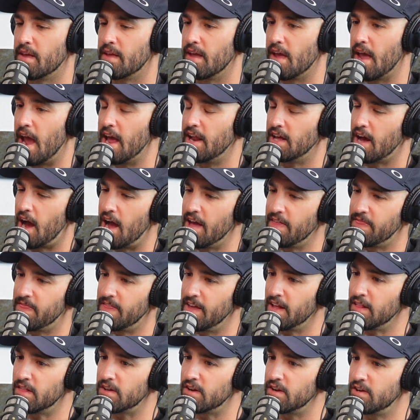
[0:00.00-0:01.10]
And I
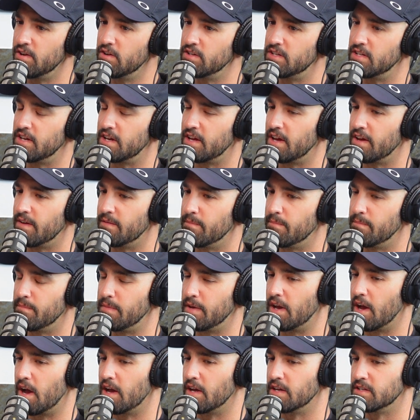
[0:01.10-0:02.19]
think they're using it
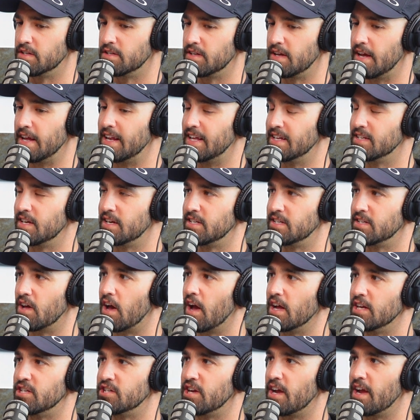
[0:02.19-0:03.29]
because it is a
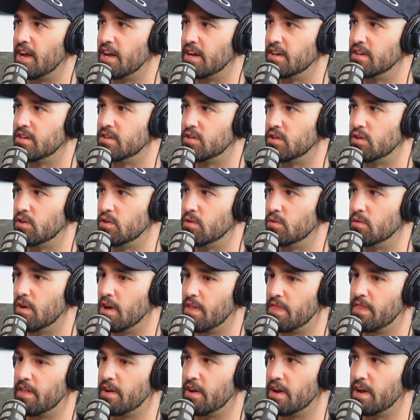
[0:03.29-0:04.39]
side chain to
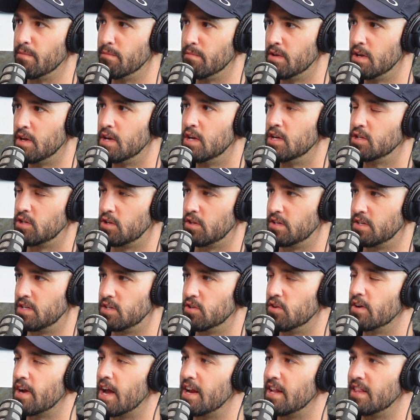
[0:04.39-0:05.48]
Ethereum. So they're
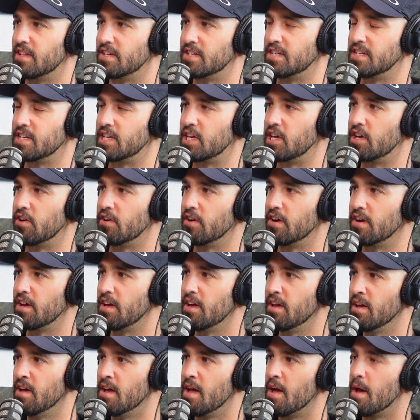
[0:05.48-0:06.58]
still getting the
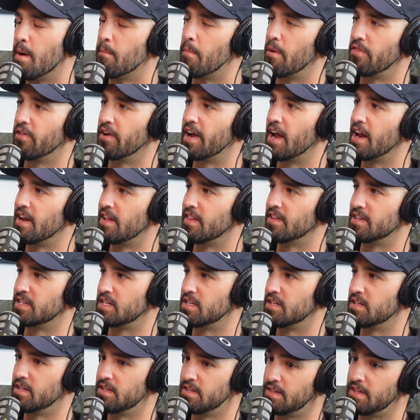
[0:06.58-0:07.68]
security, but they're getting the
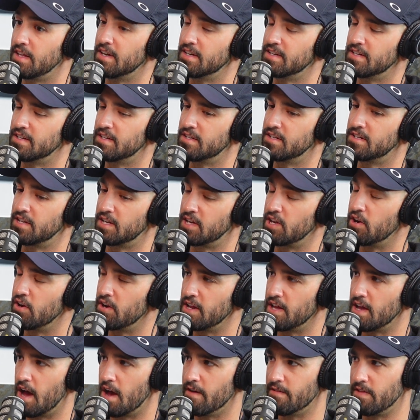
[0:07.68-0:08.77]

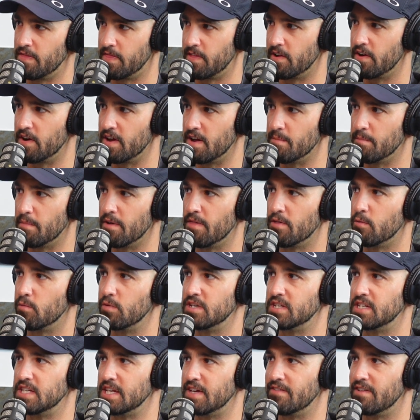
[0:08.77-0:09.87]
security of Ethereum, but they're
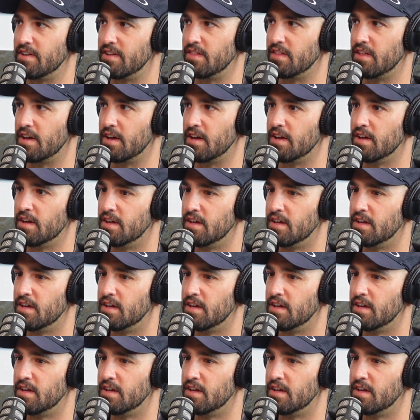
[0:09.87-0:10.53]
receiving the